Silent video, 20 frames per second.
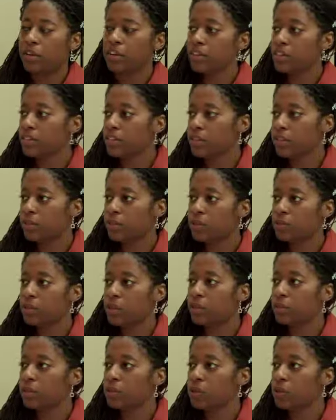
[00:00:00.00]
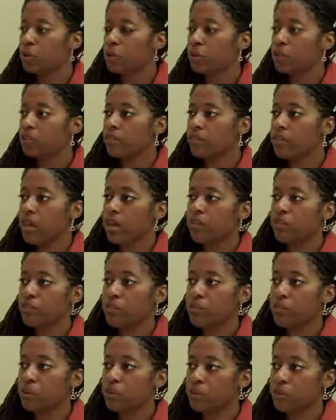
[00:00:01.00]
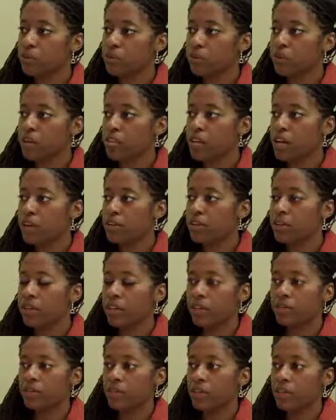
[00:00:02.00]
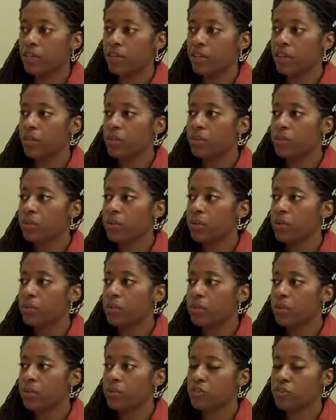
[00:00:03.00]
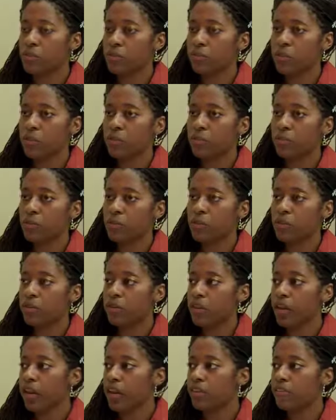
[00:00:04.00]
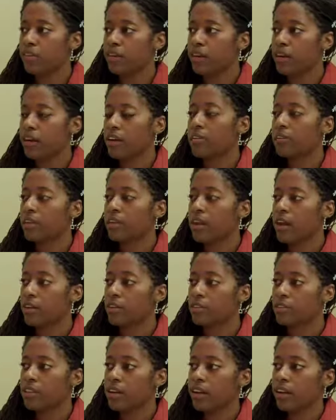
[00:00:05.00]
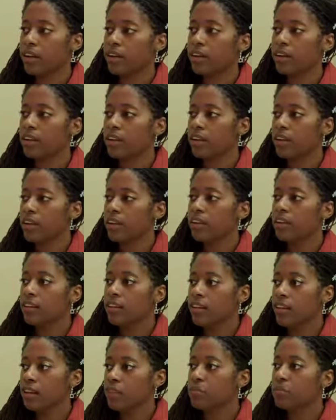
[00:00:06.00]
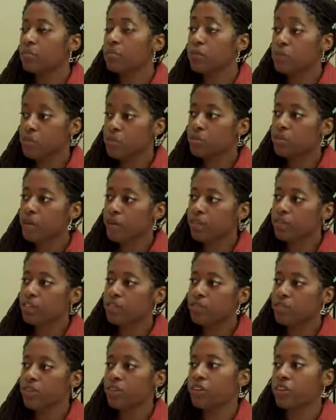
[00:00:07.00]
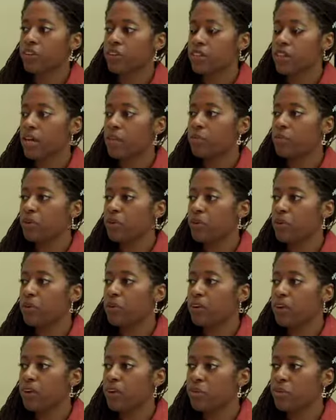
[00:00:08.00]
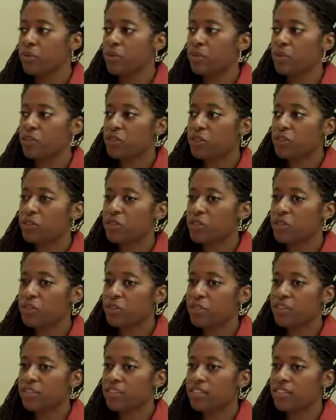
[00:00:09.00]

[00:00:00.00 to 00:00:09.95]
Not necessarily people who are that familiar with your topic, even though that will help, but also people who have a kind of an outside perspective on your topic, who are able to